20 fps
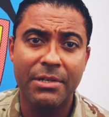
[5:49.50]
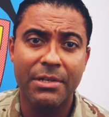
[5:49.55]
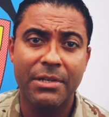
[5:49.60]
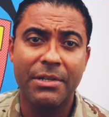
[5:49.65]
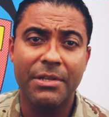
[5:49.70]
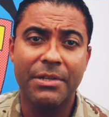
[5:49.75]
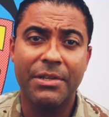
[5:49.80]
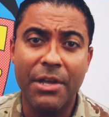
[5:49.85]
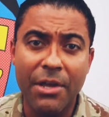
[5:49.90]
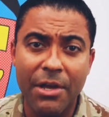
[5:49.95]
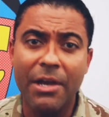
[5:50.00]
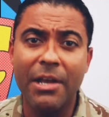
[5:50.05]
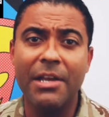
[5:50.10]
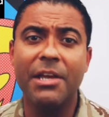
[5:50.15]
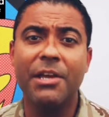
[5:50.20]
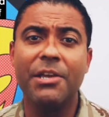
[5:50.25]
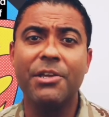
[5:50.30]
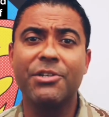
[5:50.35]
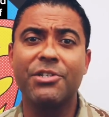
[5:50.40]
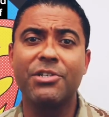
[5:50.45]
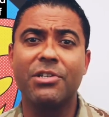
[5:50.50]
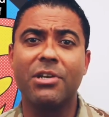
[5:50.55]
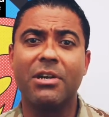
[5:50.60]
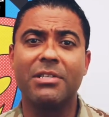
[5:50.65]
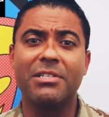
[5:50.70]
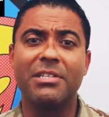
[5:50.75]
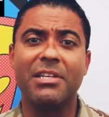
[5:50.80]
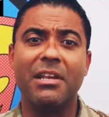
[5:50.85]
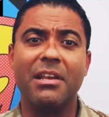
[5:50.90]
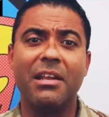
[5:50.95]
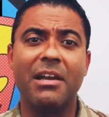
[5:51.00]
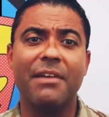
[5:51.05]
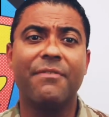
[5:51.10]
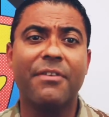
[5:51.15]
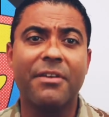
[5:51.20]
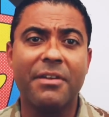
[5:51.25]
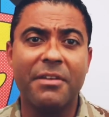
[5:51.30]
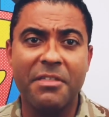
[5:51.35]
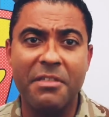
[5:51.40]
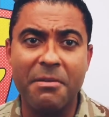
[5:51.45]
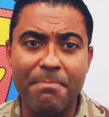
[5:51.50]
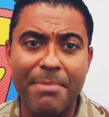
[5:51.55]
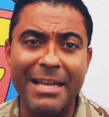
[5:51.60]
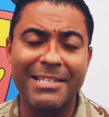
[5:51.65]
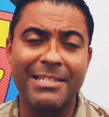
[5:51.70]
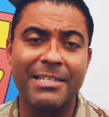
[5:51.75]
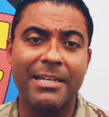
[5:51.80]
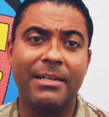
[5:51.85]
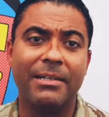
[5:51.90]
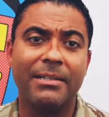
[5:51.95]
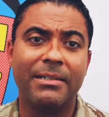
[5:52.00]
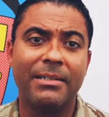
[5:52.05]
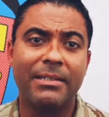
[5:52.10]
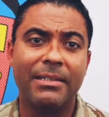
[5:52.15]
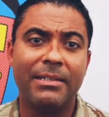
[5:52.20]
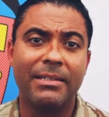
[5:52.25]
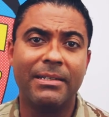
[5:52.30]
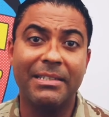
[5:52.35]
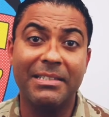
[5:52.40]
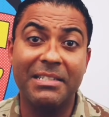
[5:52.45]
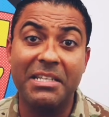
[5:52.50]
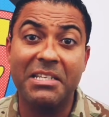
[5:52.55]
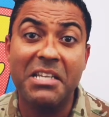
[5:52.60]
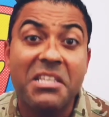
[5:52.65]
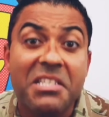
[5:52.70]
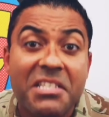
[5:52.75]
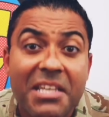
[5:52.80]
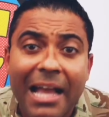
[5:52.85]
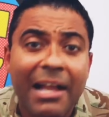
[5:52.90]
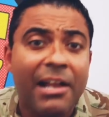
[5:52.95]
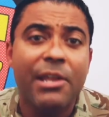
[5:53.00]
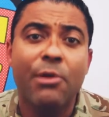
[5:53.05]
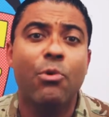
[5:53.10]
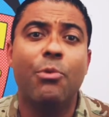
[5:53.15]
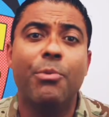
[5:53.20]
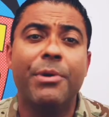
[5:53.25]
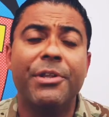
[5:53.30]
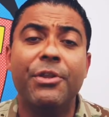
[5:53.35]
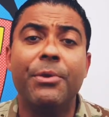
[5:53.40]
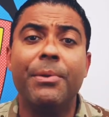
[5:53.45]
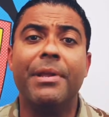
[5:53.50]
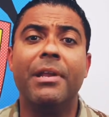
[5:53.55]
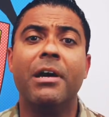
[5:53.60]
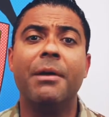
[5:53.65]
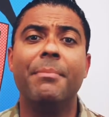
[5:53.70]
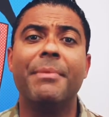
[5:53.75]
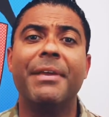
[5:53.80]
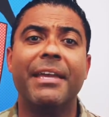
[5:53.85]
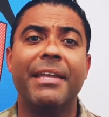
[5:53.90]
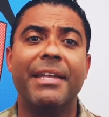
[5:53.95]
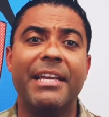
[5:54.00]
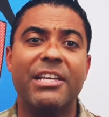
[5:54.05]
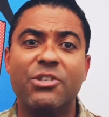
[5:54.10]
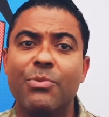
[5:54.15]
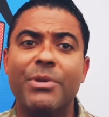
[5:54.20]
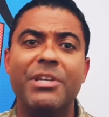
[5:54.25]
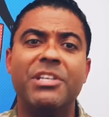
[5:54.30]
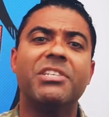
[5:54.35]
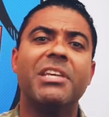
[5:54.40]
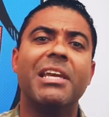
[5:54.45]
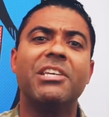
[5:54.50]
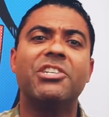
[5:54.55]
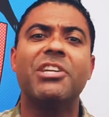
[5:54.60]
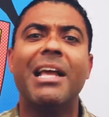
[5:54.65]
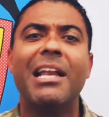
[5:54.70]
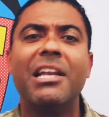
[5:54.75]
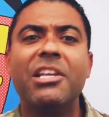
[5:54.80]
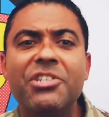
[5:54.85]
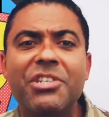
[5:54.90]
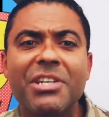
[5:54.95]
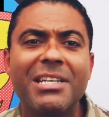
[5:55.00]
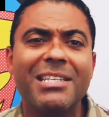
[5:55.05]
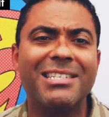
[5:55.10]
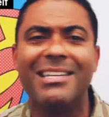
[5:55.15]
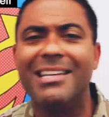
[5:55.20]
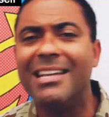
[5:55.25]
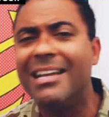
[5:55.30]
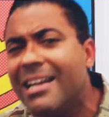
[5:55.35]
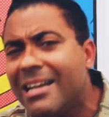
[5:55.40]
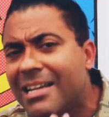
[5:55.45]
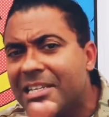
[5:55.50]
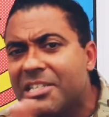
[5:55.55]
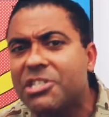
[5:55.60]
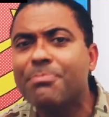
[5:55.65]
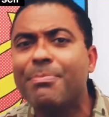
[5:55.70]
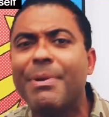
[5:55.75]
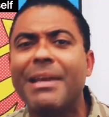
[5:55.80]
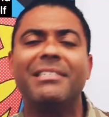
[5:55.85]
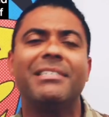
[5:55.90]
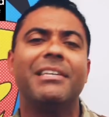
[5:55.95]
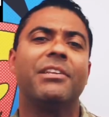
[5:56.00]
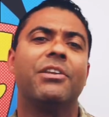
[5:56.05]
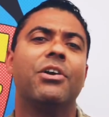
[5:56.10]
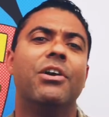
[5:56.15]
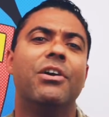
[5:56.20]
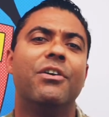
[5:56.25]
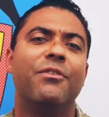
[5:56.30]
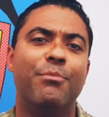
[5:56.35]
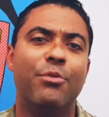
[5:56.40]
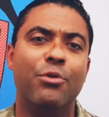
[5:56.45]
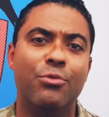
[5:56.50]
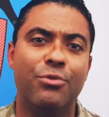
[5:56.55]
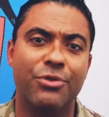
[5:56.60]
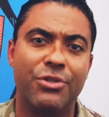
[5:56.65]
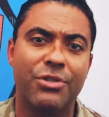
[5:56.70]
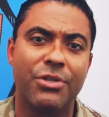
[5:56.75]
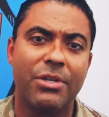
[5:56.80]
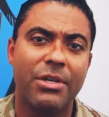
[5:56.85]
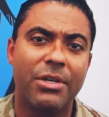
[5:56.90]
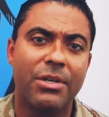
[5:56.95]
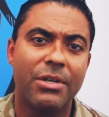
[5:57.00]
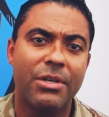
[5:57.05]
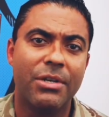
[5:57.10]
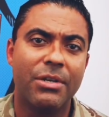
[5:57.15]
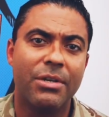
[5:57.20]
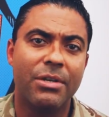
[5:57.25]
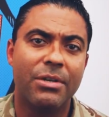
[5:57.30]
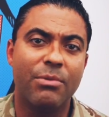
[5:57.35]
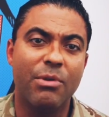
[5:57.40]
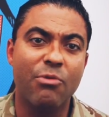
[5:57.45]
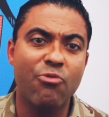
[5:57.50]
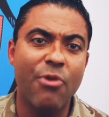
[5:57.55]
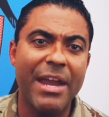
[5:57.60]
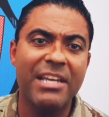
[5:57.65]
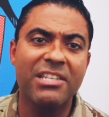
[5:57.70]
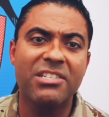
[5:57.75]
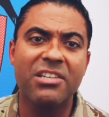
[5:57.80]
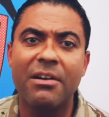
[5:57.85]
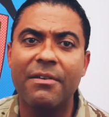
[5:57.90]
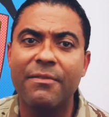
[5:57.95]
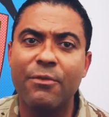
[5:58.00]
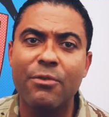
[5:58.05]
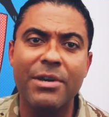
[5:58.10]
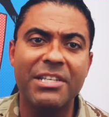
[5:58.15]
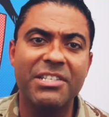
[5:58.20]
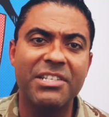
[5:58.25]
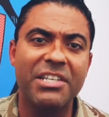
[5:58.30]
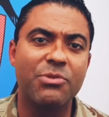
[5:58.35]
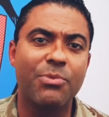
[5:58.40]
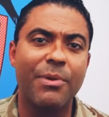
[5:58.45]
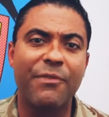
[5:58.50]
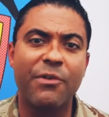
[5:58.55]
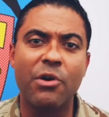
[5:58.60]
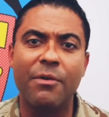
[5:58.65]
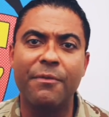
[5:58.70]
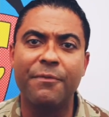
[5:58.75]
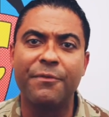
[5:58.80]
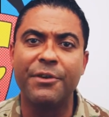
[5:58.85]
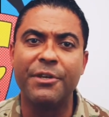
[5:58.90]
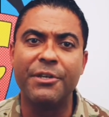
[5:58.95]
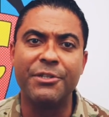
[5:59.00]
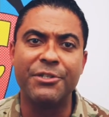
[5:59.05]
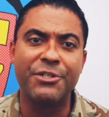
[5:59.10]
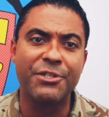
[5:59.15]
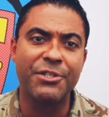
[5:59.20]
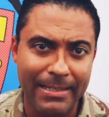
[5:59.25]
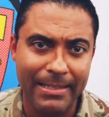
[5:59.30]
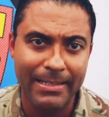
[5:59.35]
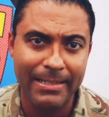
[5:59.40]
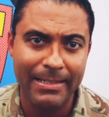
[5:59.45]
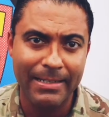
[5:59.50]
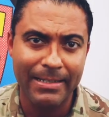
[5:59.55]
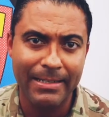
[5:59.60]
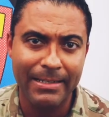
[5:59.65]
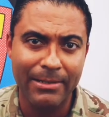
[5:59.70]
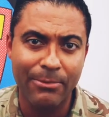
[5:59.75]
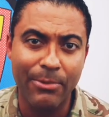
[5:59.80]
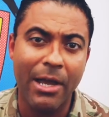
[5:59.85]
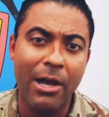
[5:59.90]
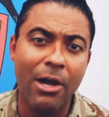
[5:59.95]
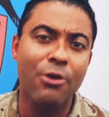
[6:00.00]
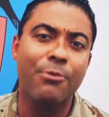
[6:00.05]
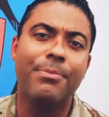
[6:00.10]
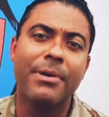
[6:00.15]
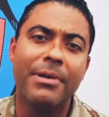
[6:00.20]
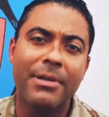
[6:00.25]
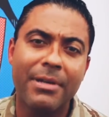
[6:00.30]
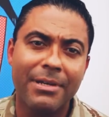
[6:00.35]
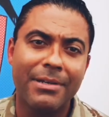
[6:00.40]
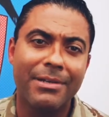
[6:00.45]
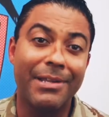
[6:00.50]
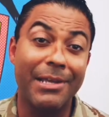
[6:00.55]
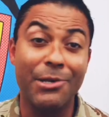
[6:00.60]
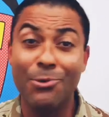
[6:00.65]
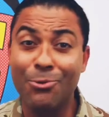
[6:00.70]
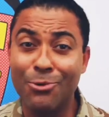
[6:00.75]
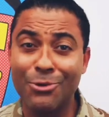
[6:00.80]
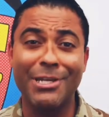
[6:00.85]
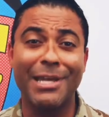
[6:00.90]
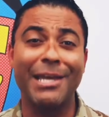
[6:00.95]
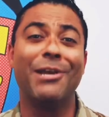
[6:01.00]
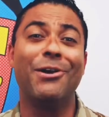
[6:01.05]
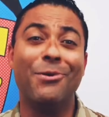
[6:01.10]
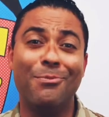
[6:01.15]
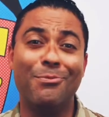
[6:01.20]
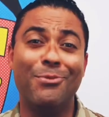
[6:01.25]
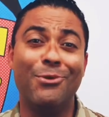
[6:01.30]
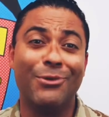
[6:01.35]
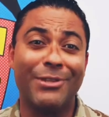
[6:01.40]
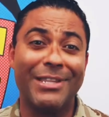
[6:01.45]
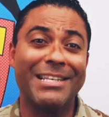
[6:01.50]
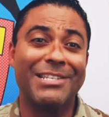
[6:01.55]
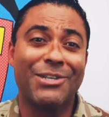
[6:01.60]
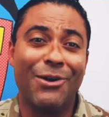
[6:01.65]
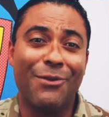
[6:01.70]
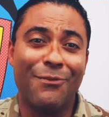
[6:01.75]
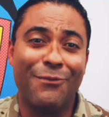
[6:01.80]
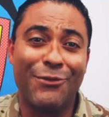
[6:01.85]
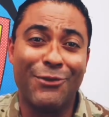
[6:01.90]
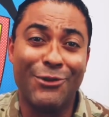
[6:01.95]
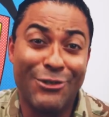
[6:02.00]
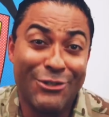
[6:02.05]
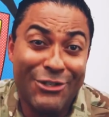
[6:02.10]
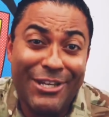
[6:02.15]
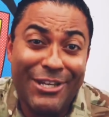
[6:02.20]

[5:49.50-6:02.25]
The earlier you start in life, the better. This is exactly what we do in Army Cadets. We set challenges and unexpected curveballs. We raise our voices with confidence. We hope that you will take on board this confidence and